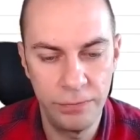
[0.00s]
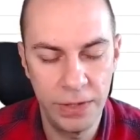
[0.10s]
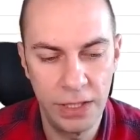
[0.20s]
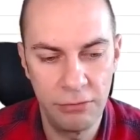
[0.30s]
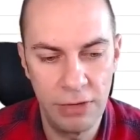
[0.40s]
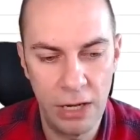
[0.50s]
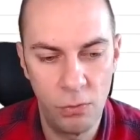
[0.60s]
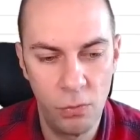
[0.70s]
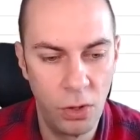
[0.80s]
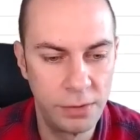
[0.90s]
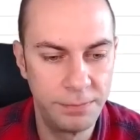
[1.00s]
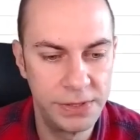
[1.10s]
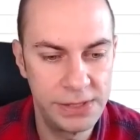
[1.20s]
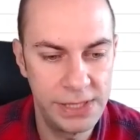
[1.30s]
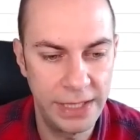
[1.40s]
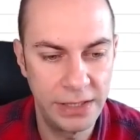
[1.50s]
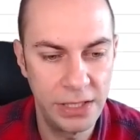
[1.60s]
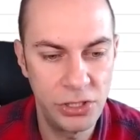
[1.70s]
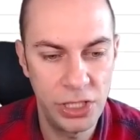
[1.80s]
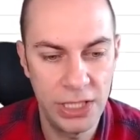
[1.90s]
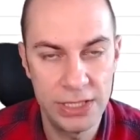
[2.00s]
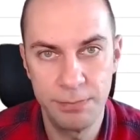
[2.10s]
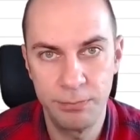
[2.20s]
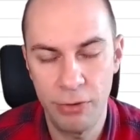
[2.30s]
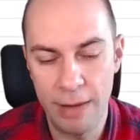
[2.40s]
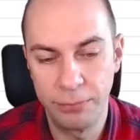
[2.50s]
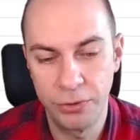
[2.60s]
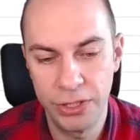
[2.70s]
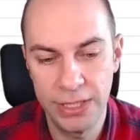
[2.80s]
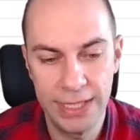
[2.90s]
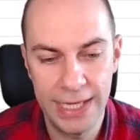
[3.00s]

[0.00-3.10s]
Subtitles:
figure out what percentage is property